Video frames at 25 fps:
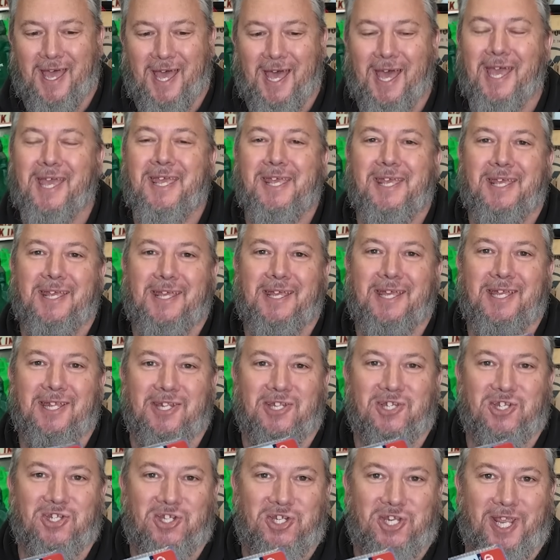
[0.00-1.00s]
A,
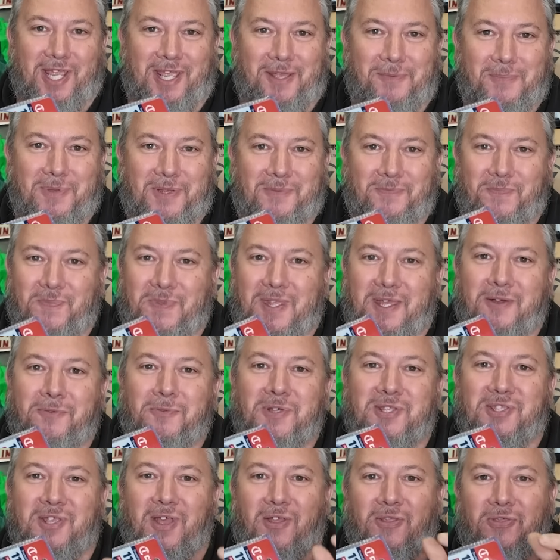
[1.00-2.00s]
it's cheap. It
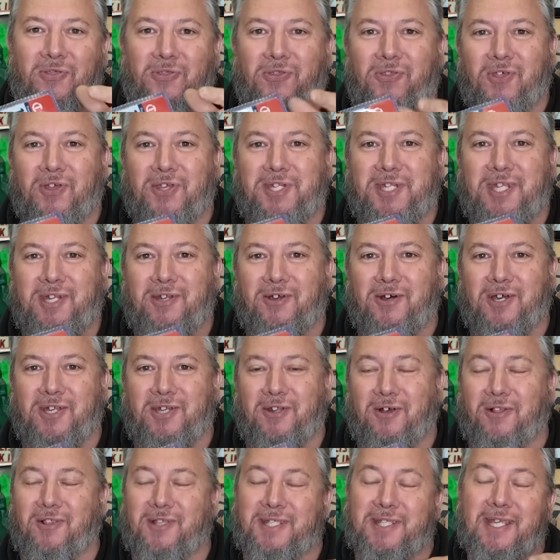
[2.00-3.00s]
was
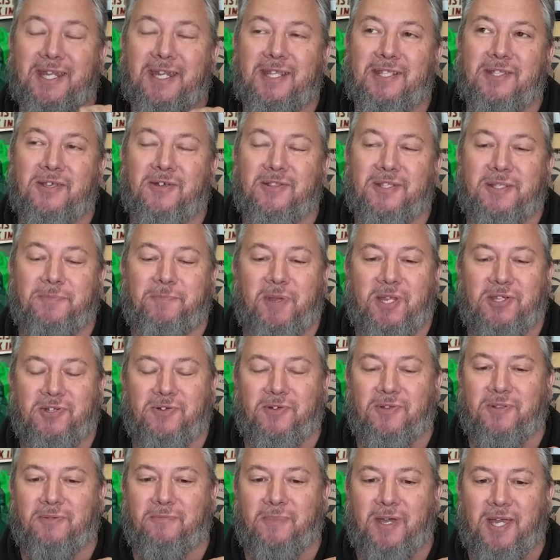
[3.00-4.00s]
$39. It is on
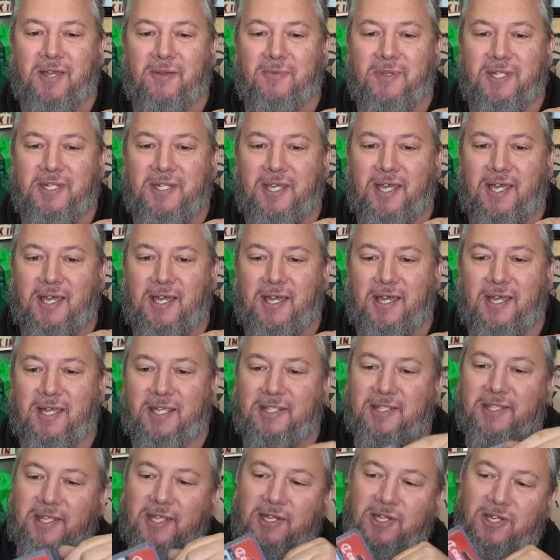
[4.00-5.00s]
special at the moment
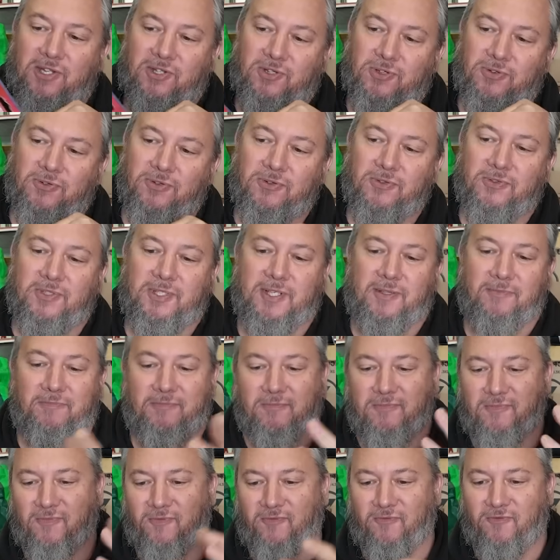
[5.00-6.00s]
at Sydney Tools,
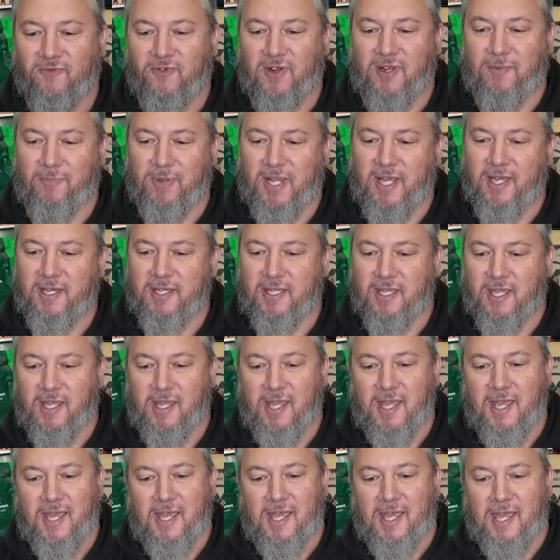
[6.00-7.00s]
free plug.
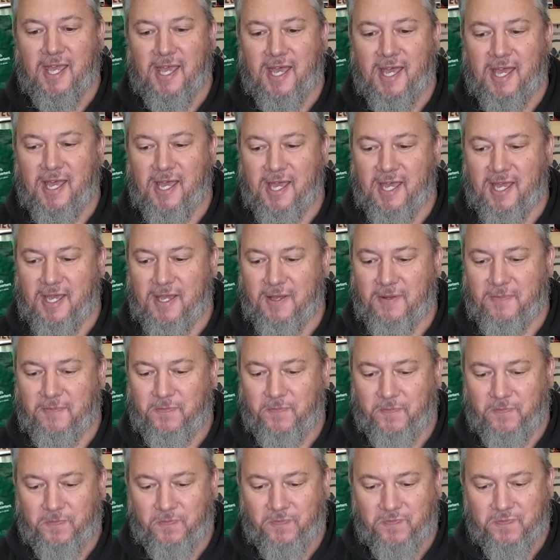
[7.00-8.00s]

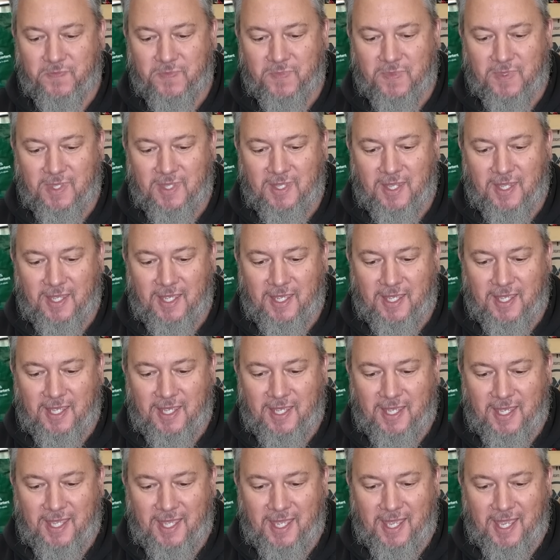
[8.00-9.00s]
And
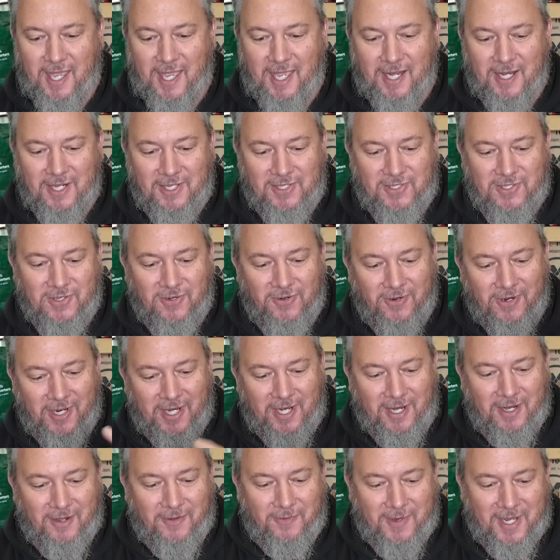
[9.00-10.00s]
I saw it
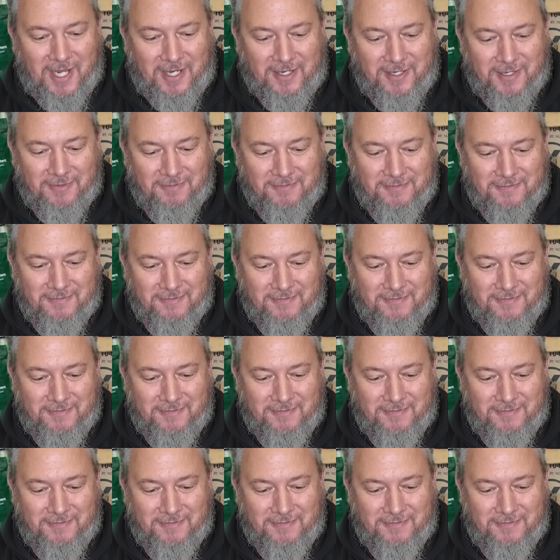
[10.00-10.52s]
and I went,